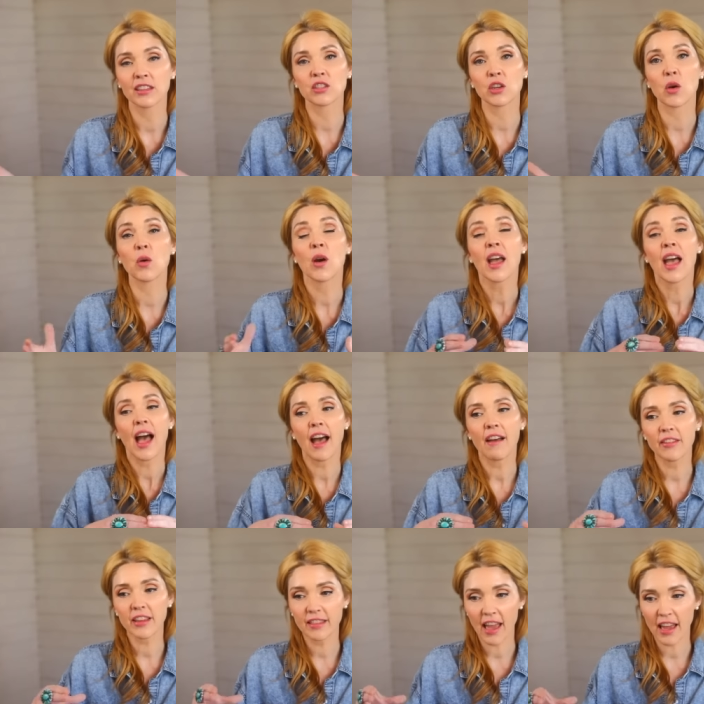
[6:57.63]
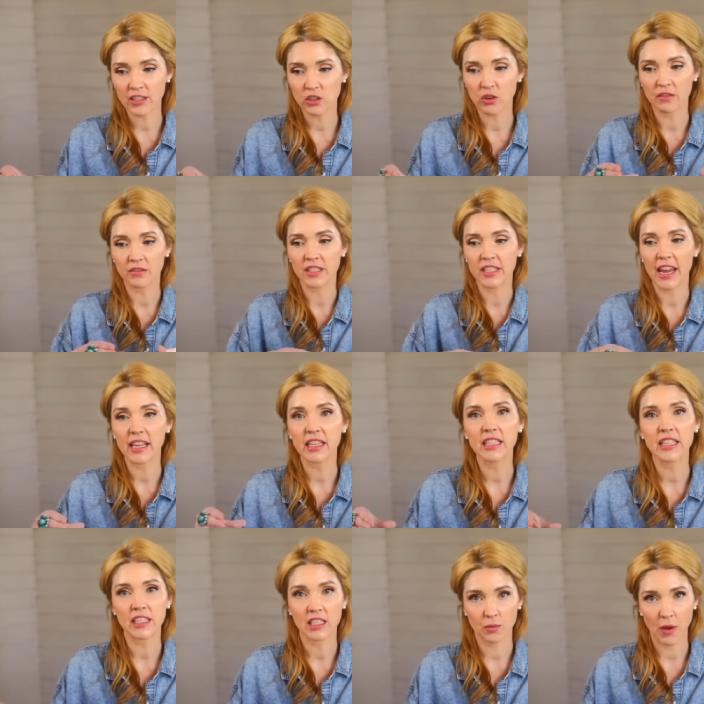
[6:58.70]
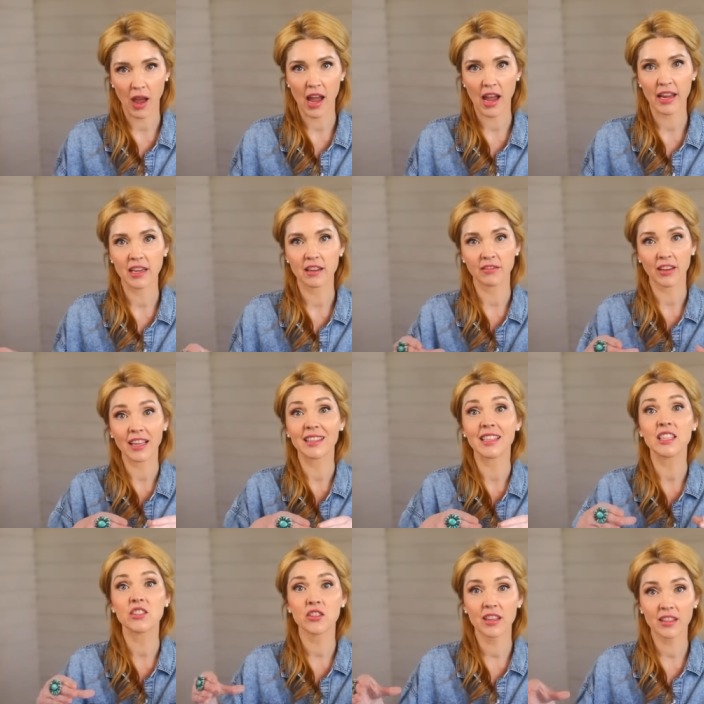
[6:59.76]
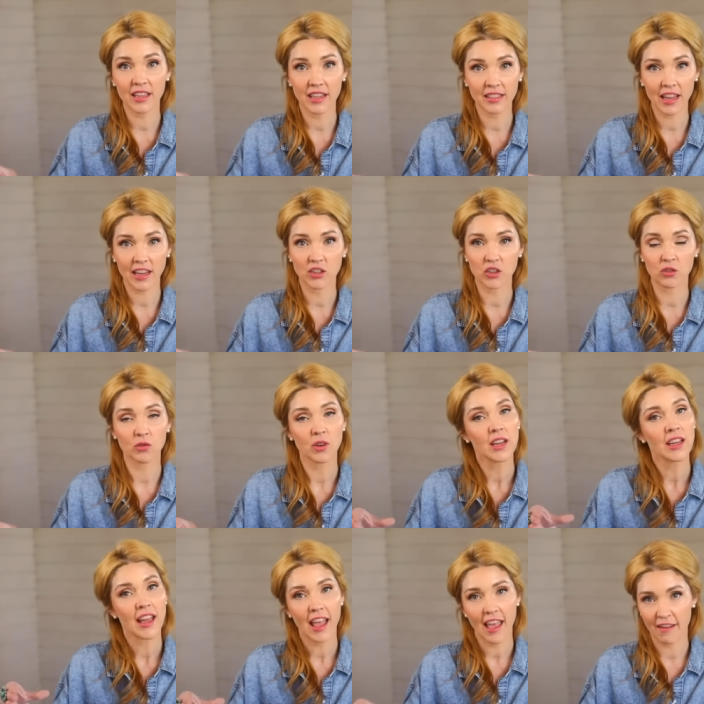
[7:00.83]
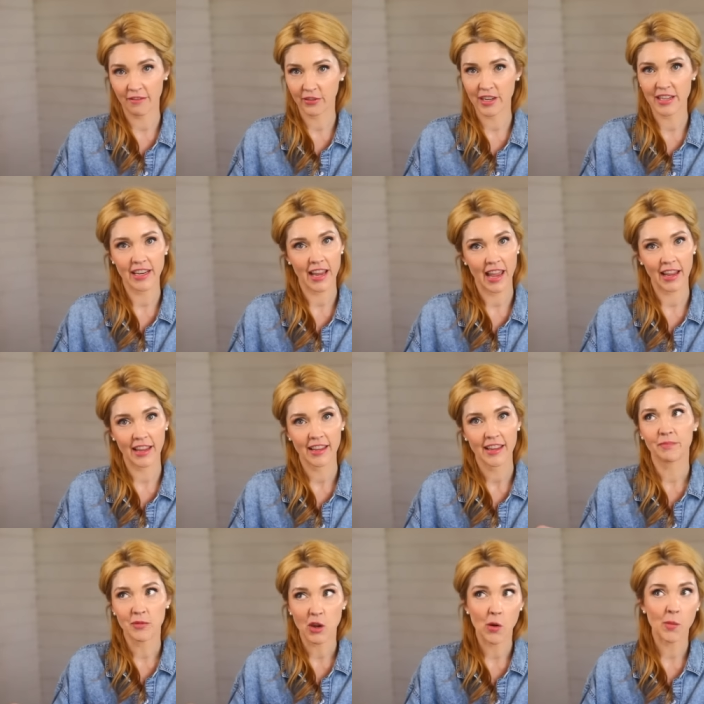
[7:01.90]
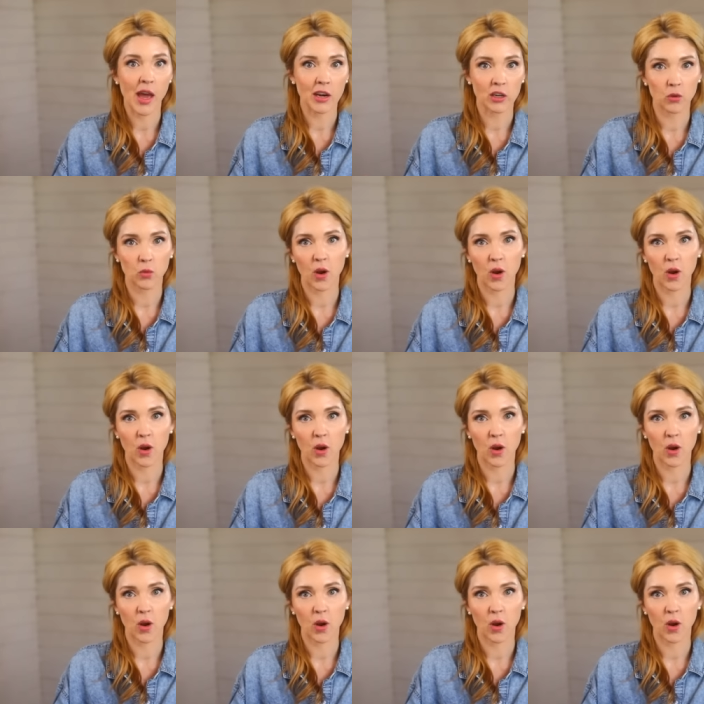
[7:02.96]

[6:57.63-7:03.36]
So having that sort of daily spine of like, these are the things I do, every day, no matter